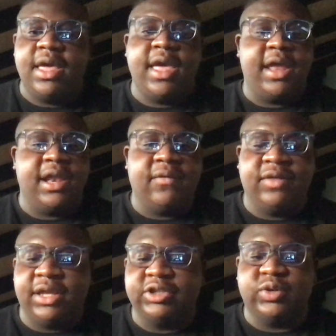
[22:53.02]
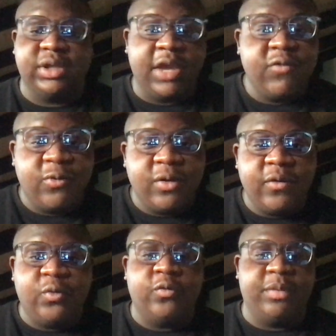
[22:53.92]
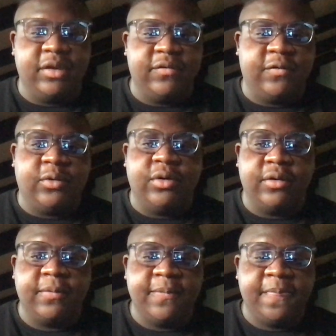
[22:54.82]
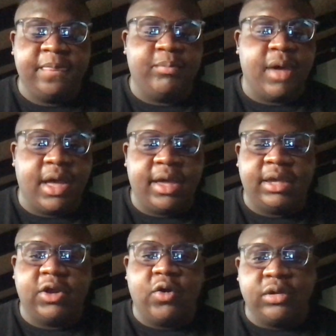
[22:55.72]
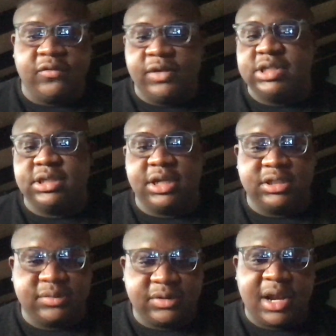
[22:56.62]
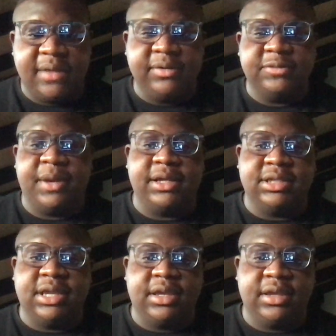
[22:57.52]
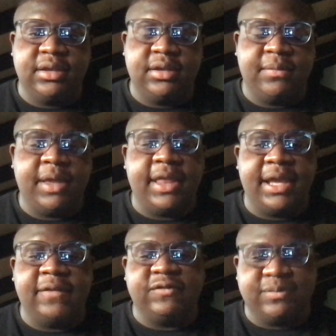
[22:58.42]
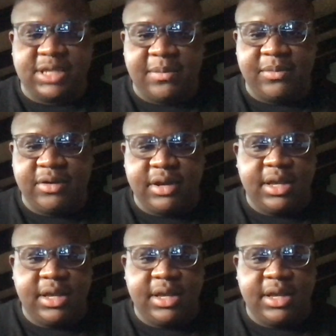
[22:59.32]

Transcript: and everything. So the giveaway will be for my goal of reaching 100 subscribers by the end of September,